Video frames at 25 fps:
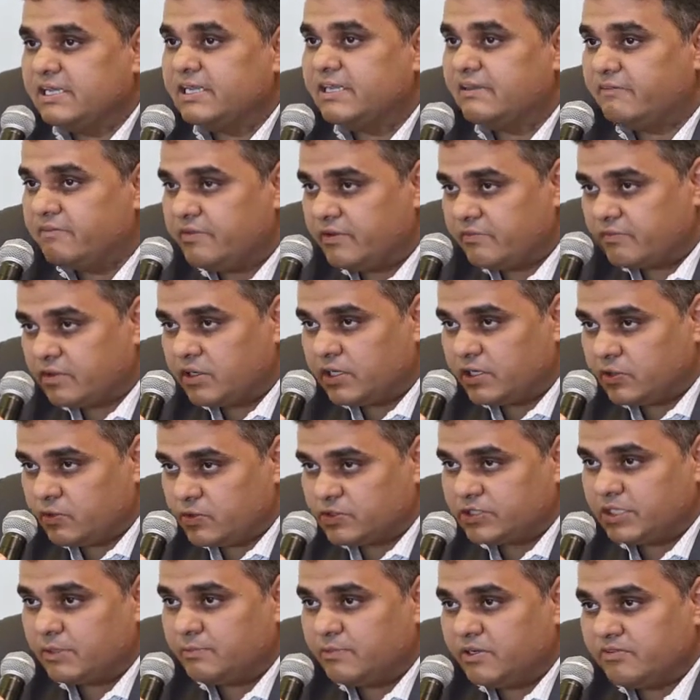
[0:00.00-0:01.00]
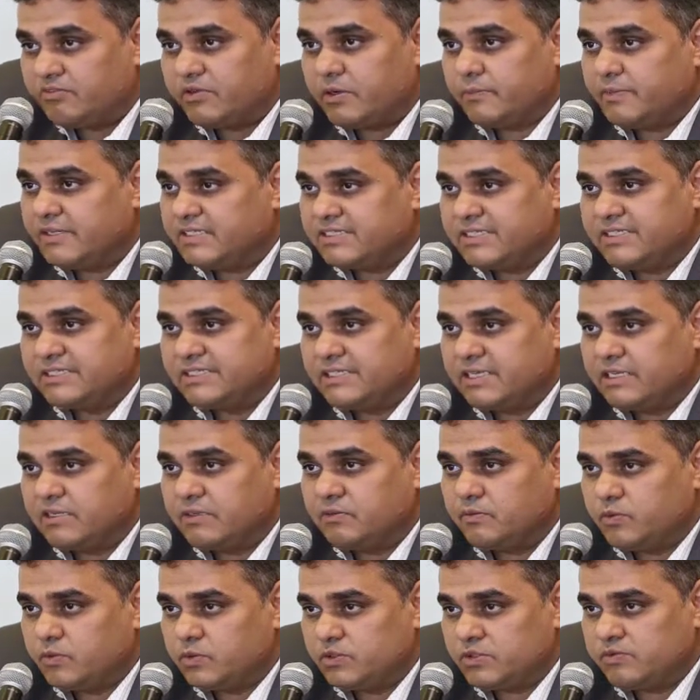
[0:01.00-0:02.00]
Like we've got Osama from
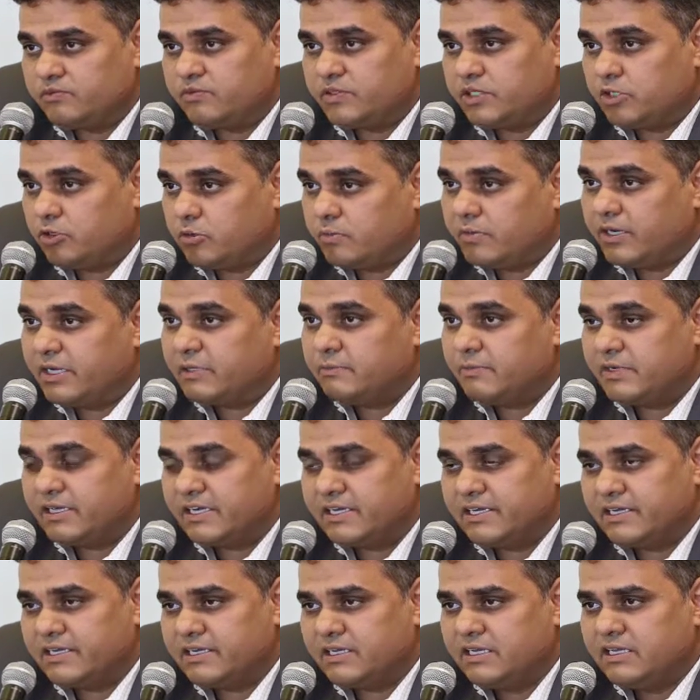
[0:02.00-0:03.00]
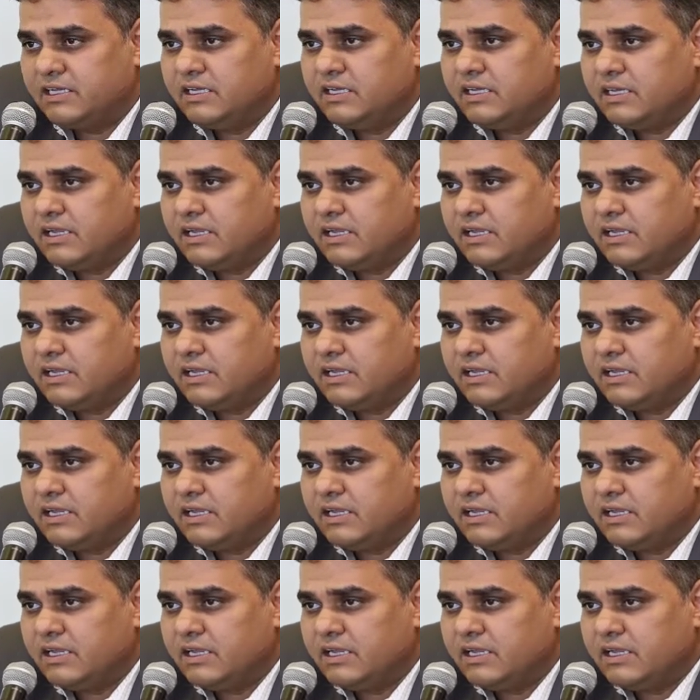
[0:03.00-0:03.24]
SSL, who's for the Oman market.